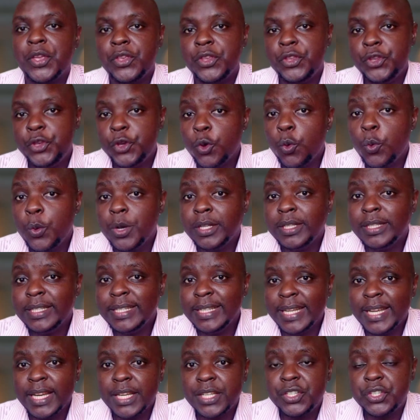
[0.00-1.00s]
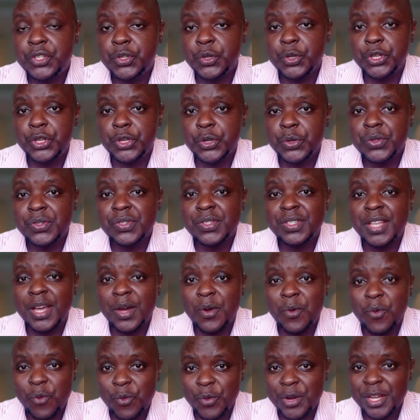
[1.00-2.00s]
You will need to use
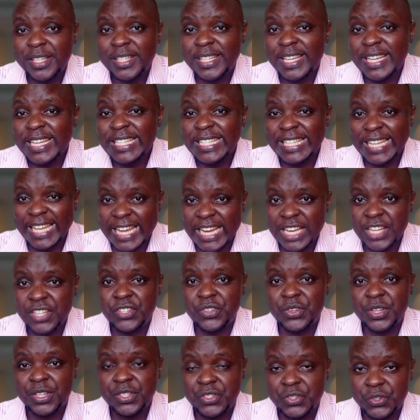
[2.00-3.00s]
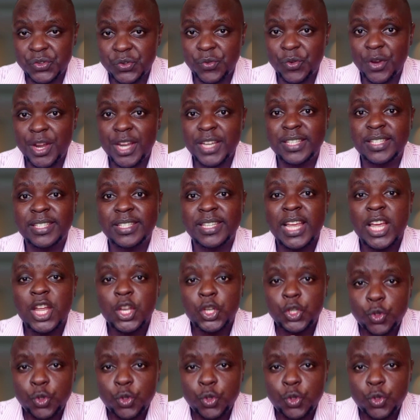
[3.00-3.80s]
the recent interest rates